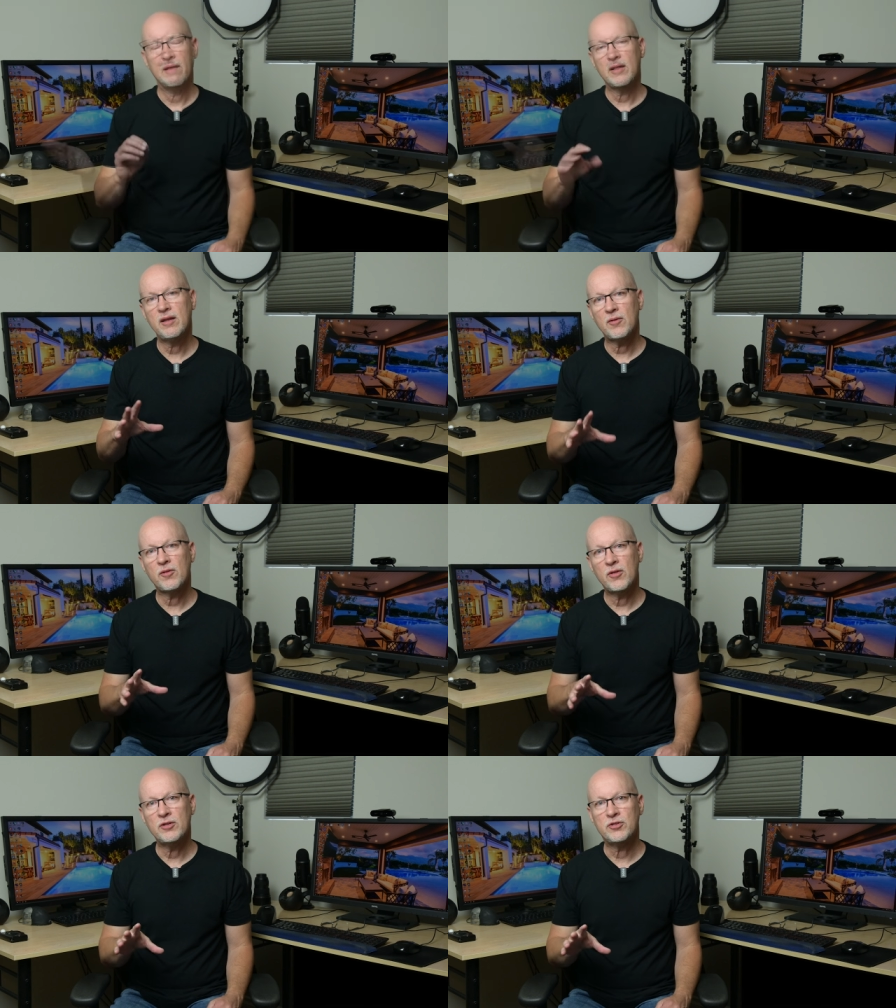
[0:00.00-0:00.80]
And then the
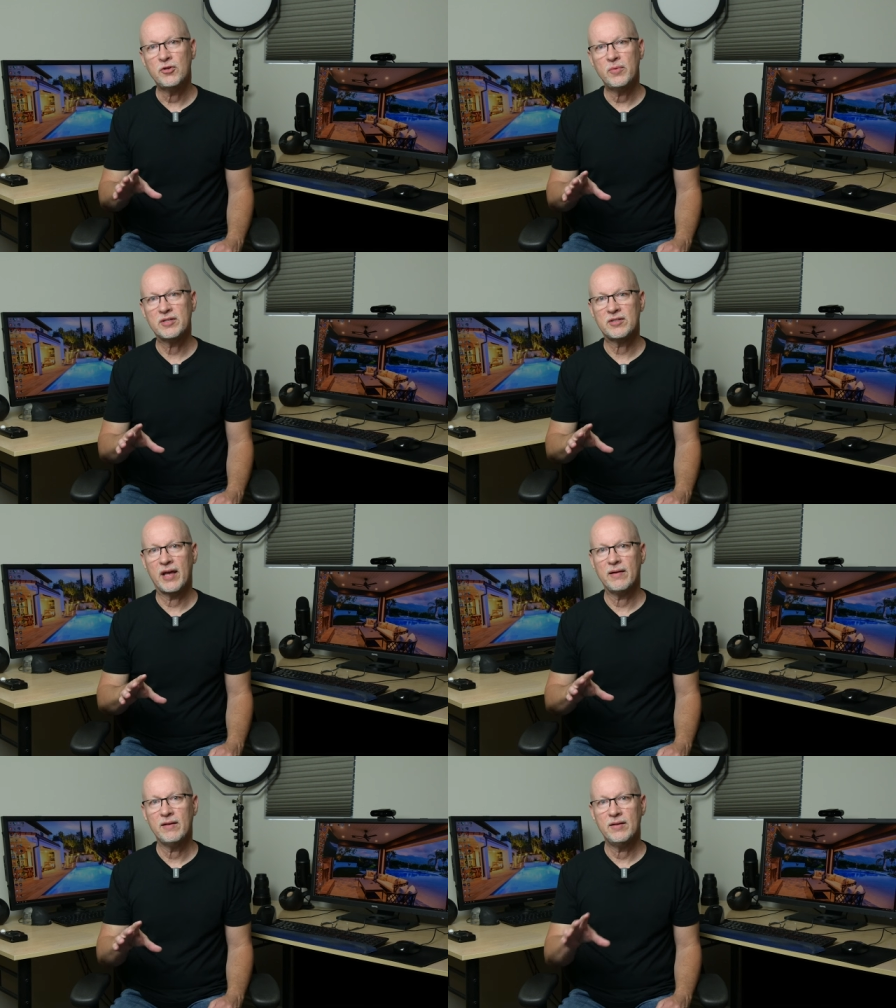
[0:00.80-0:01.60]
other thing too is
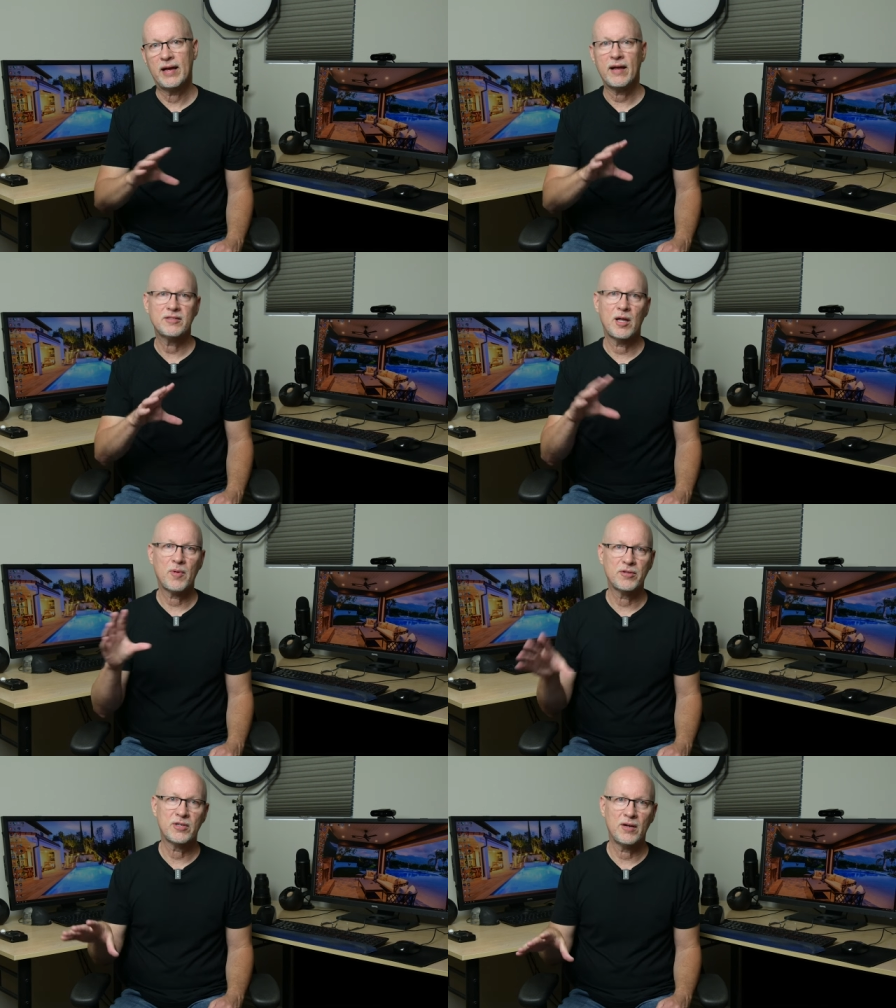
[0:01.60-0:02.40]
that you got to
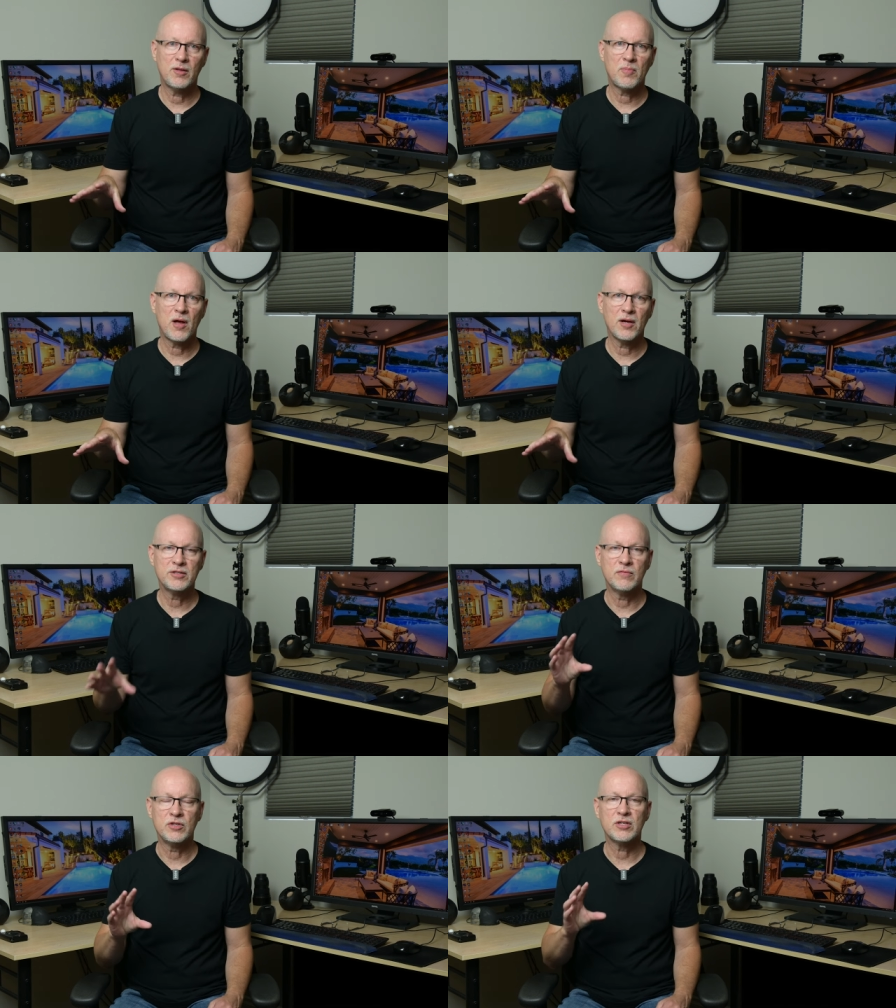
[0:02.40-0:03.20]
step outside of the
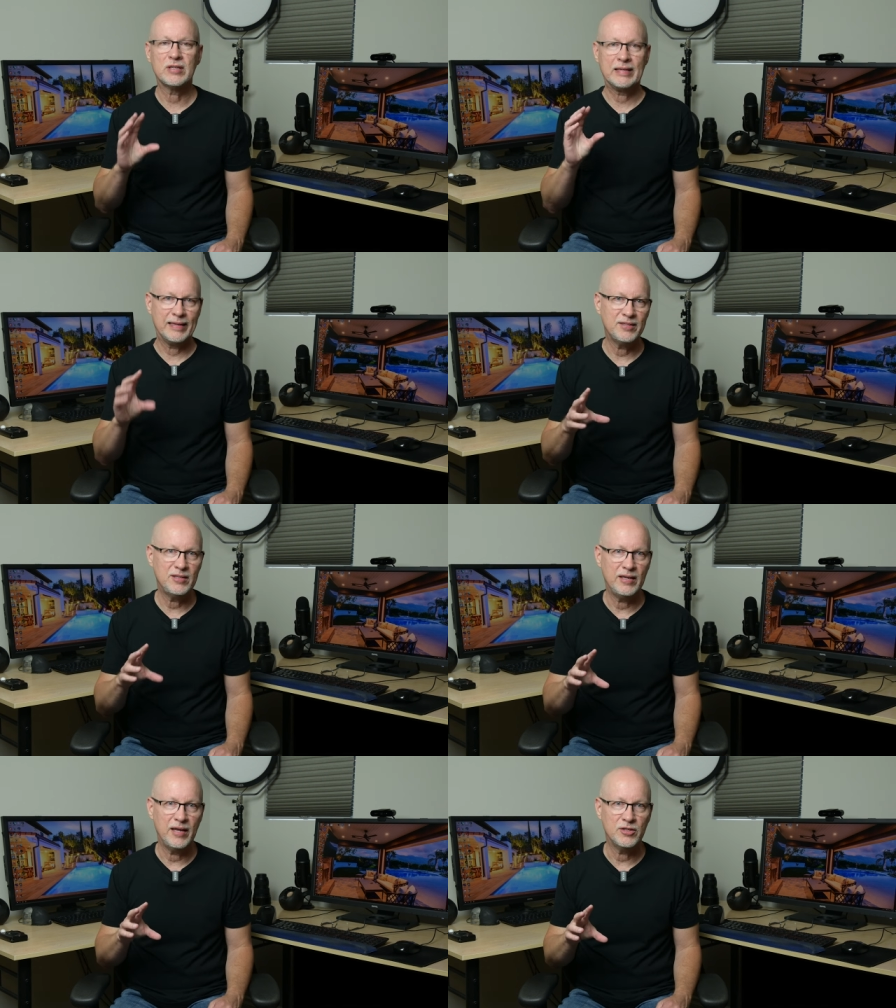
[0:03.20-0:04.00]
box of just
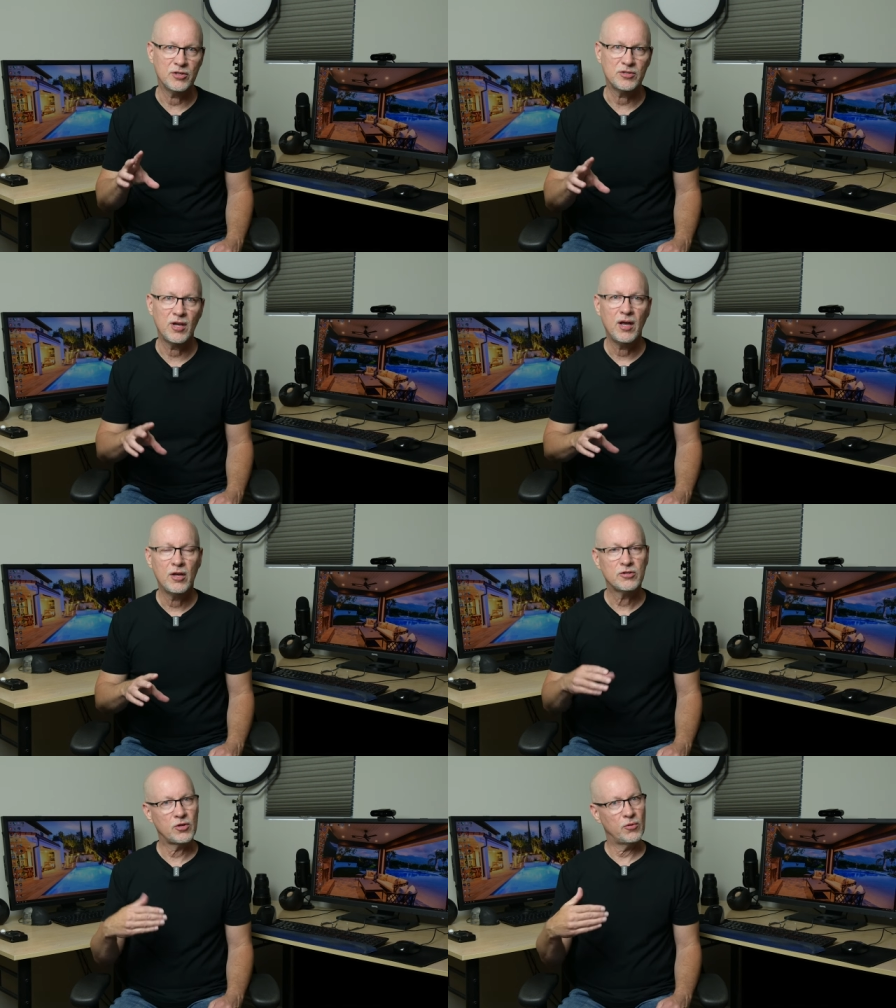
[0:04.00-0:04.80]
listing agents.
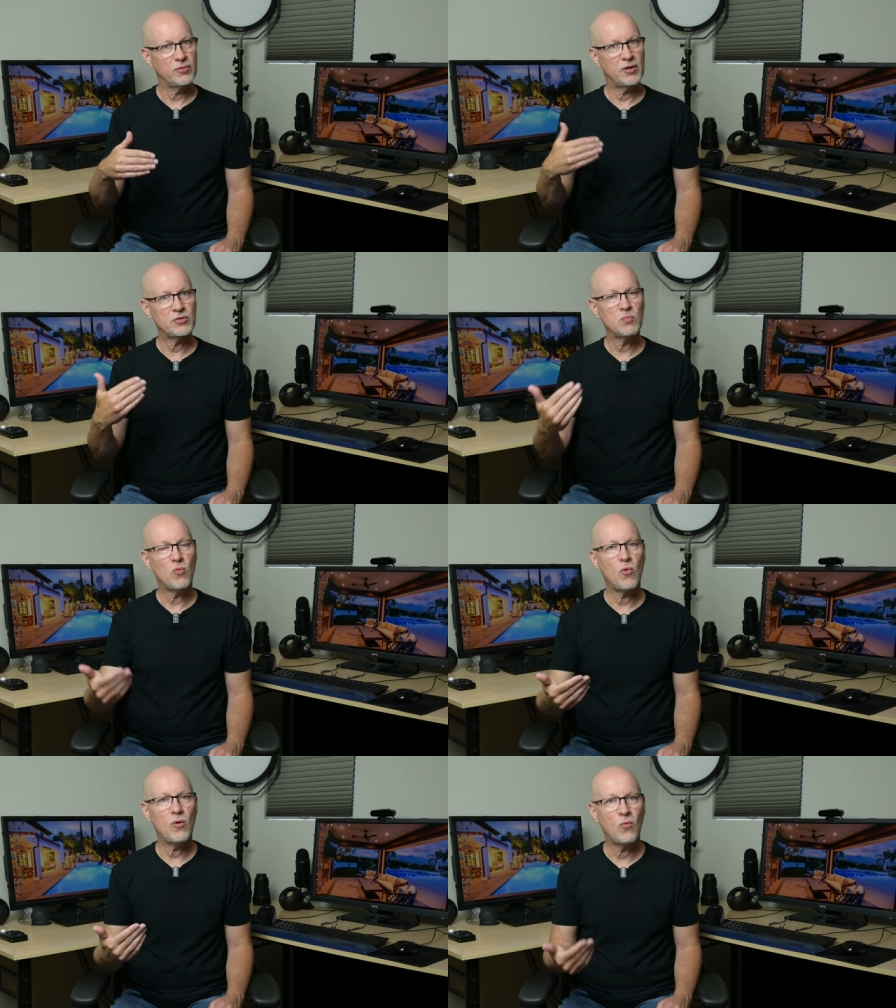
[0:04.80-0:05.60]
So there's
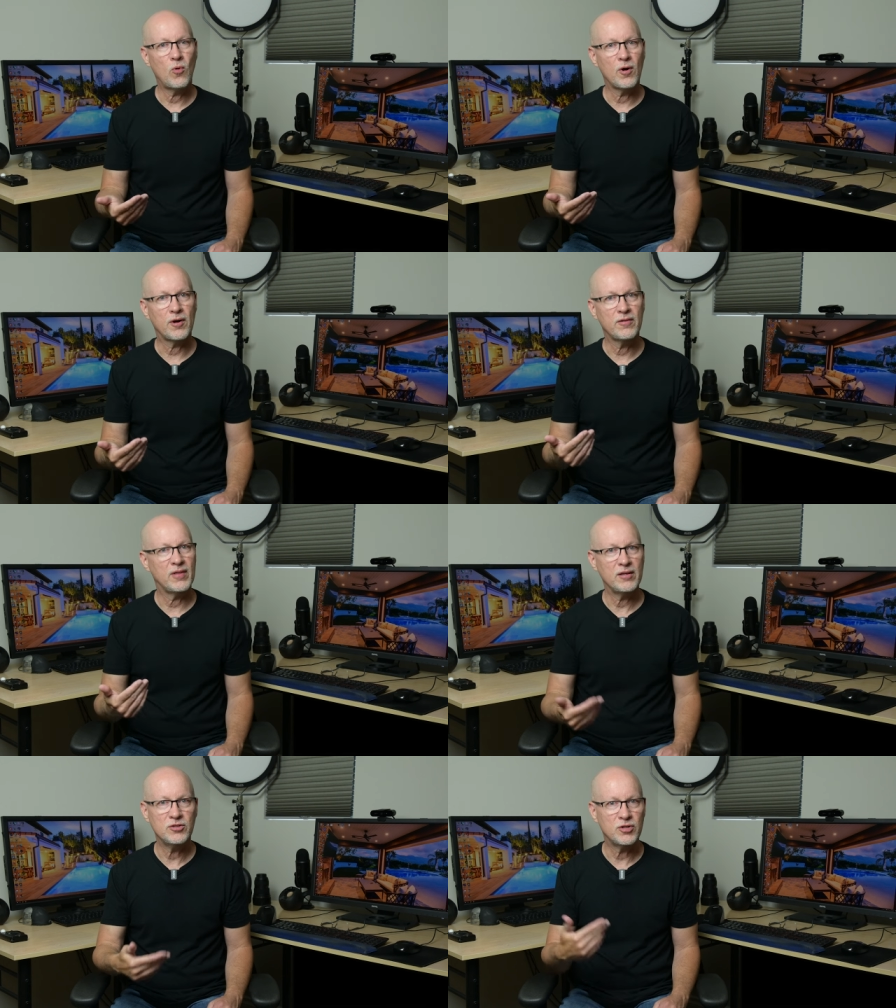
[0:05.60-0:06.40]
more work
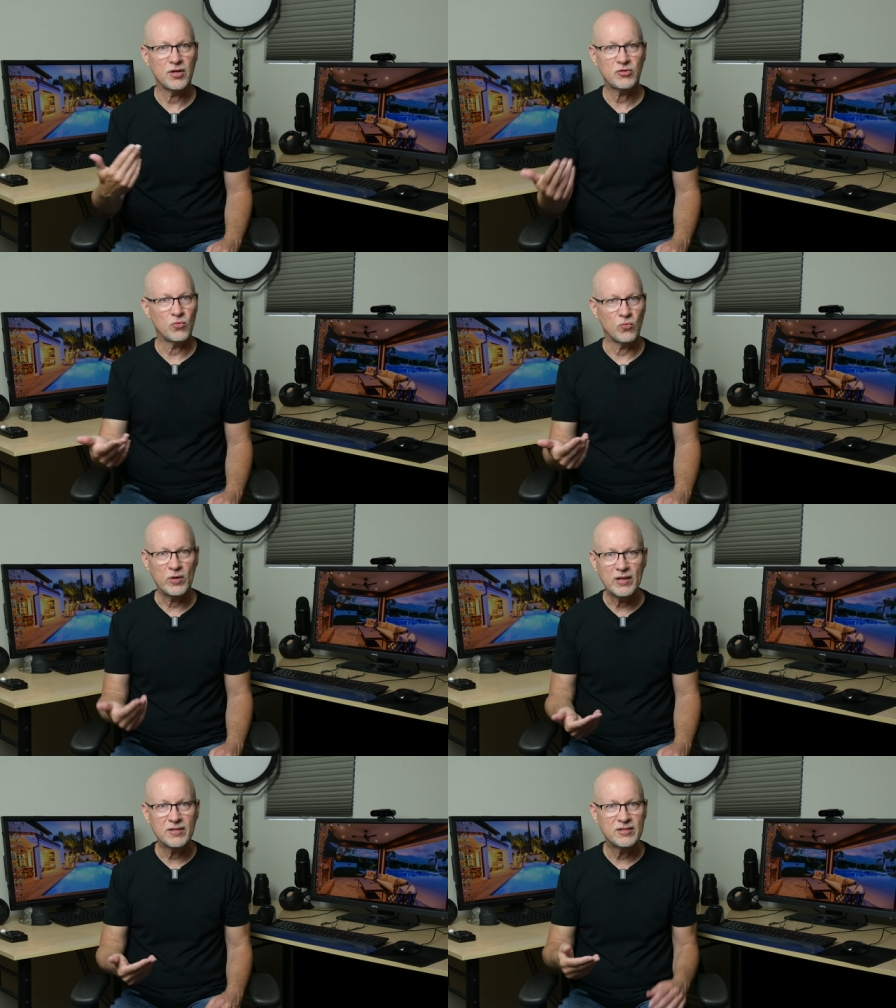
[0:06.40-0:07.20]
than just
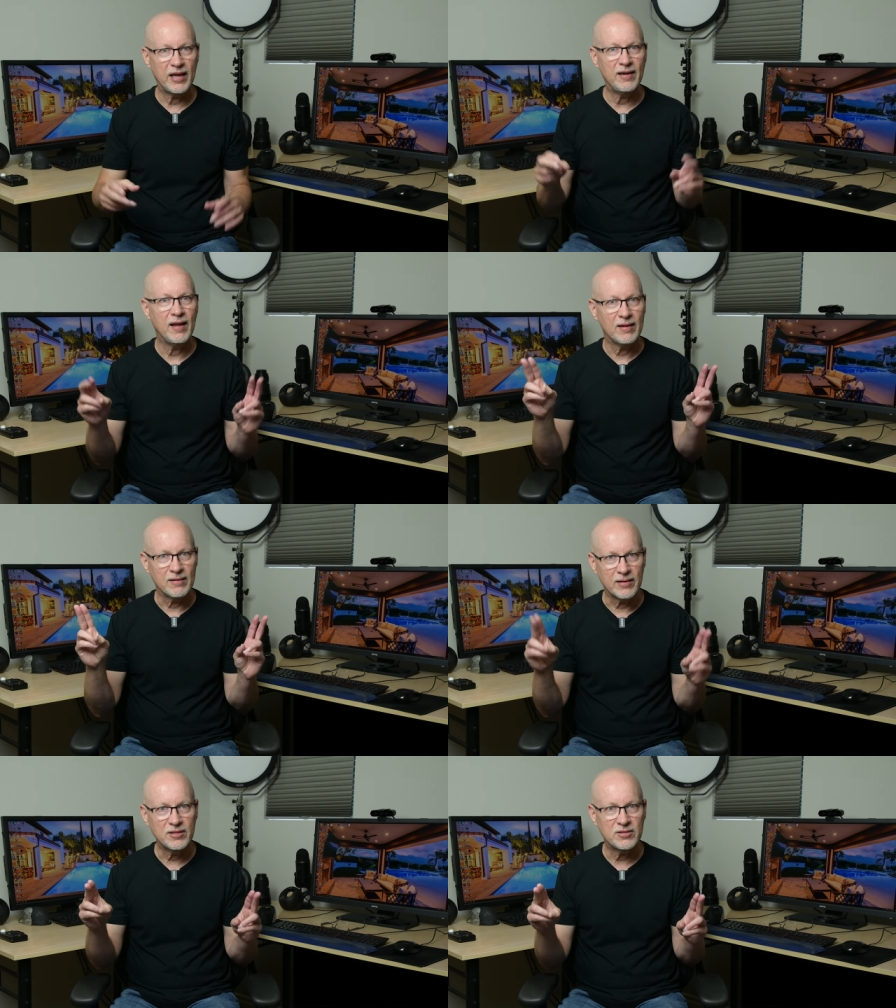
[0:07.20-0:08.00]
real estate
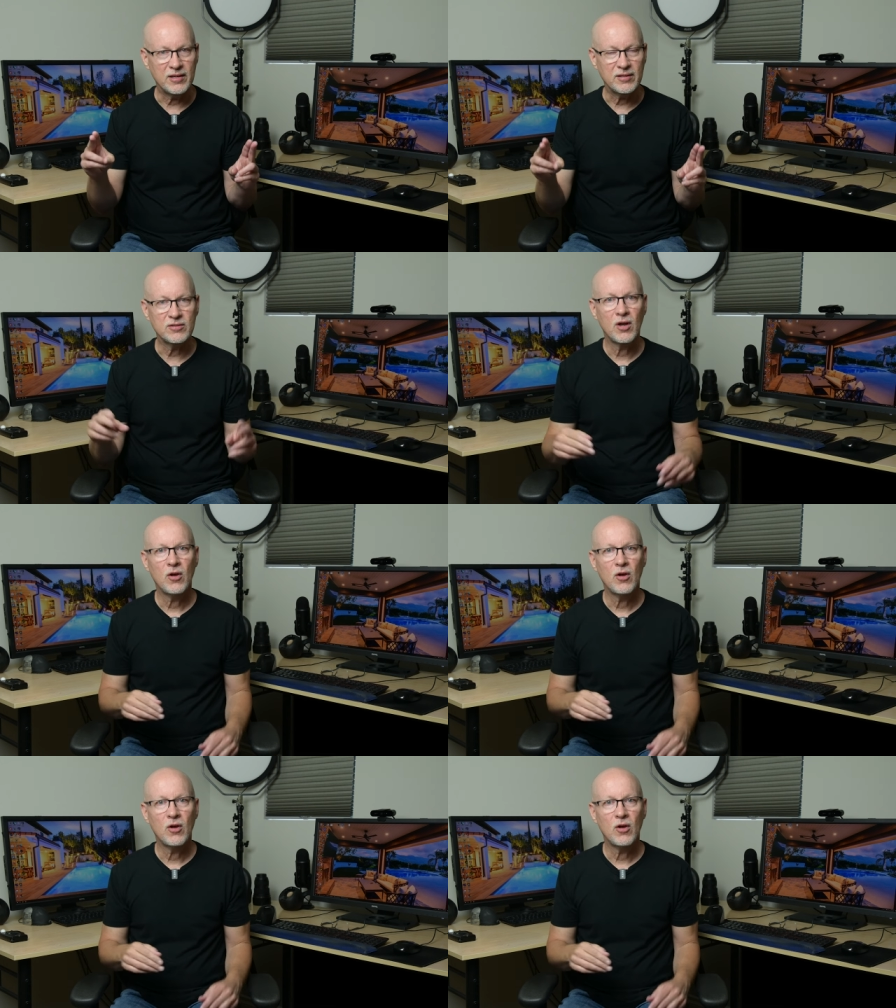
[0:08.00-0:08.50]
listings.